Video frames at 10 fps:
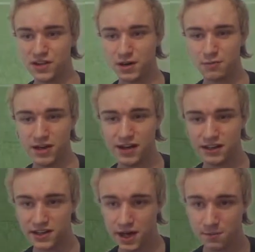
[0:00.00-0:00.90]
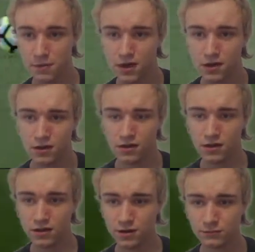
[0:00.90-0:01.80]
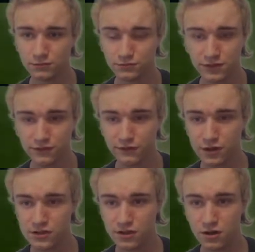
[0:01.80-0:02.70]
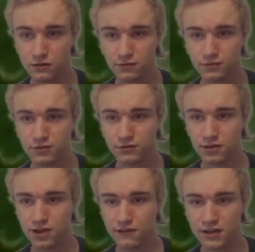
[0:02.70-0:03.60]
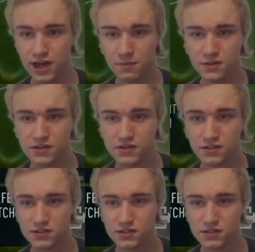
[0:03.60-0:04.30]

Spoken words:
it that I play the game. First half, nothing happens,